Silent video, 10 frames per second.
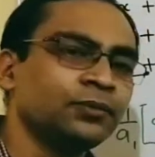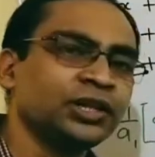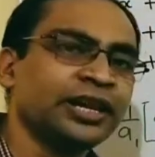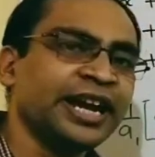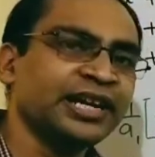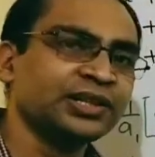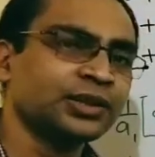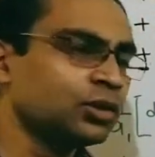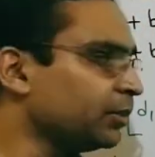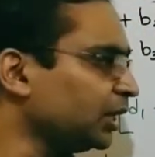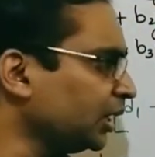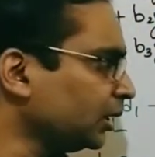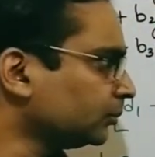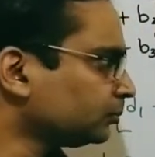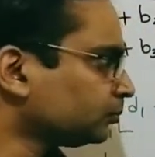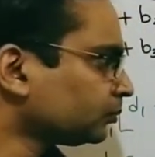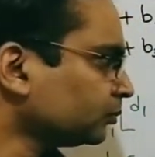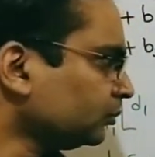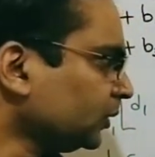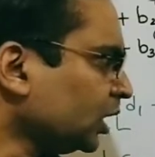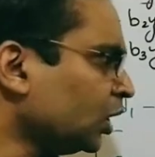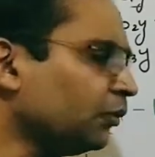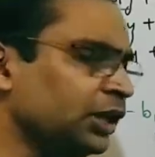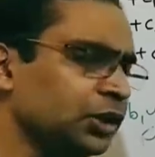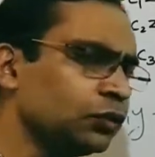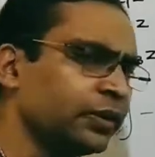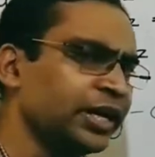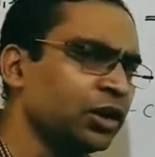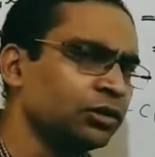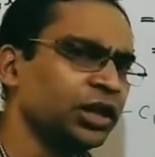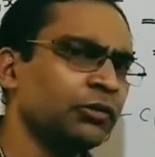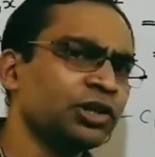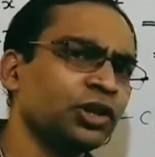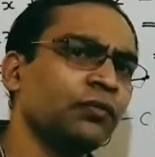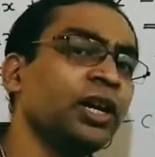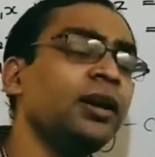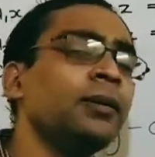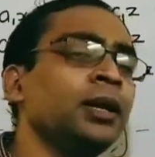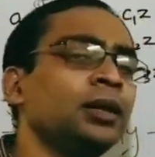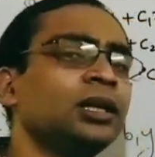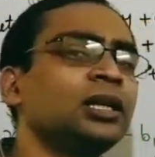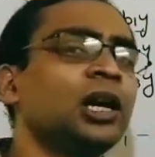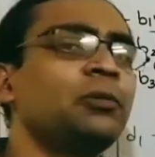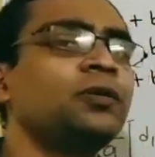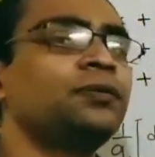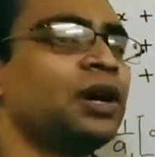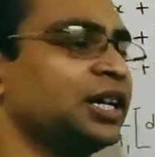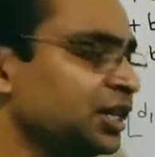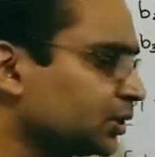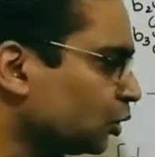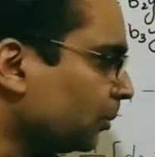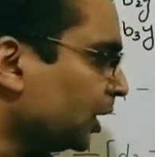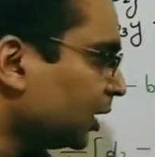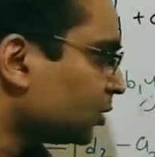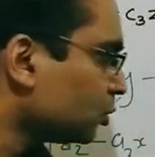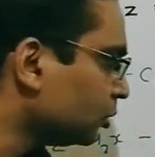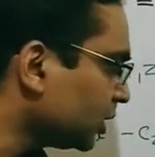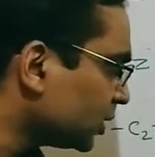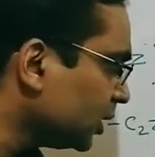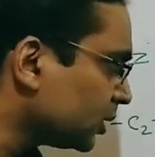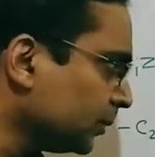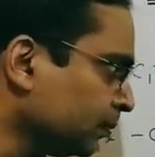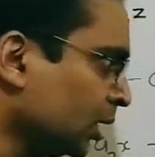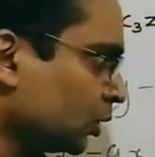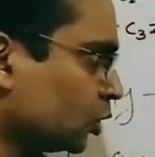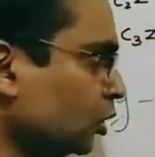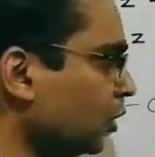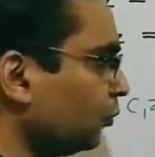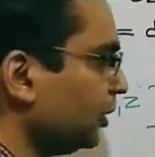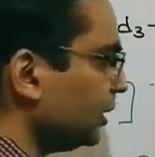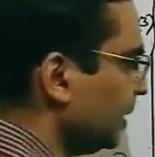with x is dominating. Now we need to find out the equation where the term of y is dominating. So this is, so now we will